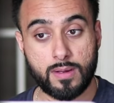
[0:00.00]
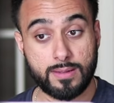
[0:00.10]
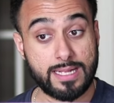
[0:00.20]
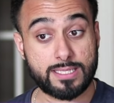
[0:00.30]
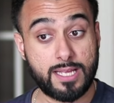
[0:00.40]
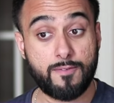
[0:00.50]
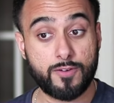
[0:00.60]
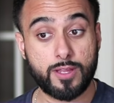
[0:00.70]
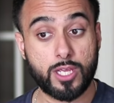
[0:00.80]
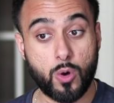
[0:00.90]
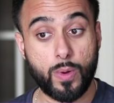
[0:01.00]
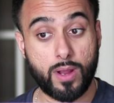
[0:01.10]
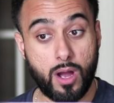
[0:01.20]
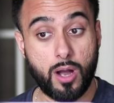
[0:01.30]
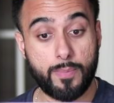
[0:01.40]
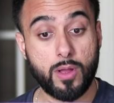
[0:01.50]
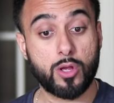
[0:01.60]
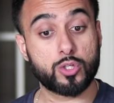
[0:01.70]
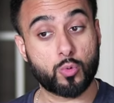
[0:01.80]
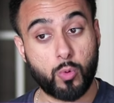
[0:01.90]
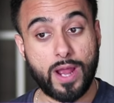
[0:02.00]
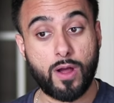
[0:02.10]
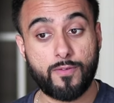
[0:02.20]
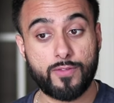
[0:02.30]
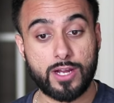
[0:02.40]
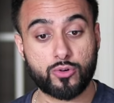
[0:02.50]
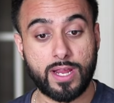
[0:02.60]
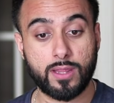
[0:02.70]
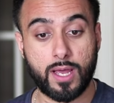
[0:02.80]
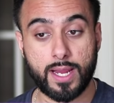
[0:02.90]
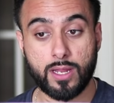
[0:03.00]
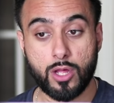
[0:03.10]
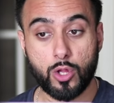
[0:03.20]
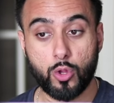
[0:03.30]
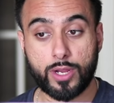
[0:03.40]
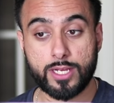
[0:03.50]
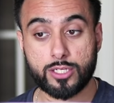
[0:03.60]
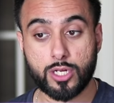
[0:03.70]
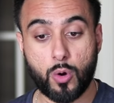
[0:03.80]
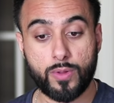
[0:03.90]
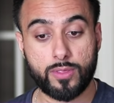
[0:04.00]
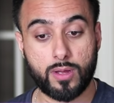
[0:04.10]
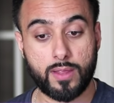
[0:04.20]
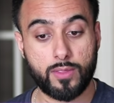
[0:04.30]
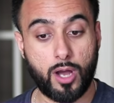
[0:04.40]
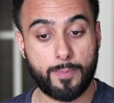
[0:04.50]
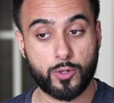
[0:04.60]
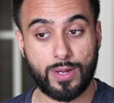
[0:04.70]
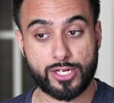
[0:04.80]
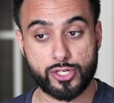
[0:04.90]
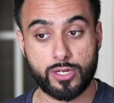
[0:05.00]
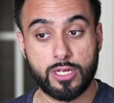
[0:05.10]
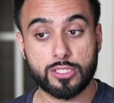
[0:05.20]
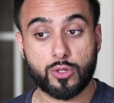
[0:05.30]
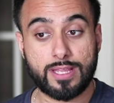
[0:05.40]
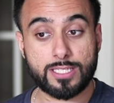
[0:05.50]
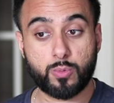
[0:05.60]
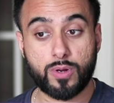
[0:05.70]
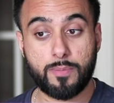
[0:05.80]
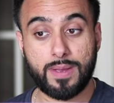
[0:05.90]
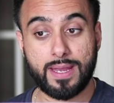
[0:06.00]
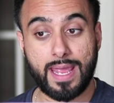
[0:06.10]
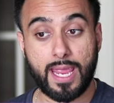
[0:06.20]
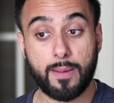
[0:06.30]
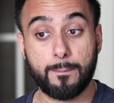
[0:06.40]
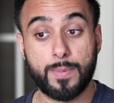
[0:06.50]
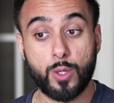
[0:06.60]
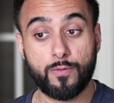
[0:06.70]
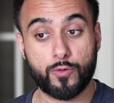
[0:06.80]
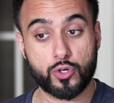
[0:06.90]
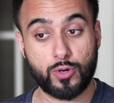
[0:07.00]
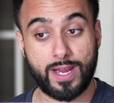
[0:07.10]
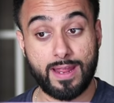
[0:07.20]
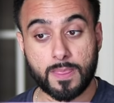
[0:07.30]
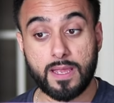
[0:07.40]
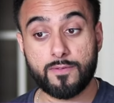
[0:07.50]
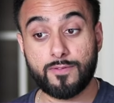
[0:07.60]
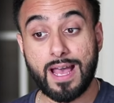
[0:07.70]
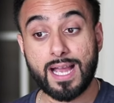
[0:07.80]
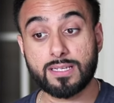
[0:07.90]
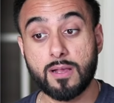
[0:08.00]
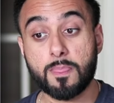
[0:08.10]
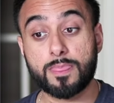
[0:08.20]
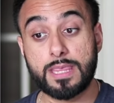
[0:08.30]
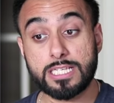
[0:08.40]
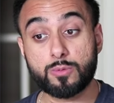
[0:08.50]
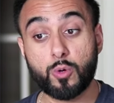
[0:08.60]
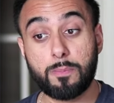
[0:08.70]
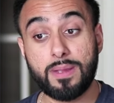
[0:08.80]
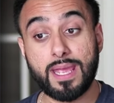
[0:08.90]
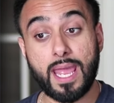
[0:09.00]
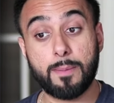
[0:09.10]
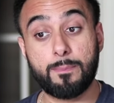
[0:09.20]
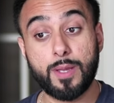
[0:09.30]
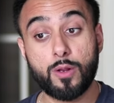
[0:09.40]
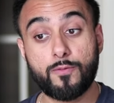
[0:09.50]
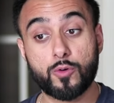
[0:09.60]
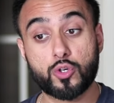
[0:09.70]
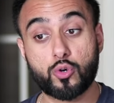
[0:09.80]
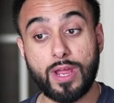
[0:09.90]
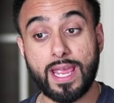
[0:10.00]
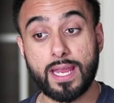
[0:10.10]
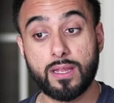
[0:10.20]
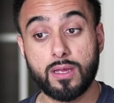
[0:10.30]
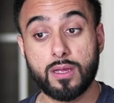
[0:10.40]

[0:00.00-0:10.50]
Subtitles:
That's definitely going up right off of that trend line, looking to go in the up direction. So this would have been a beautiful trade. In fact, this would be a beautiful trade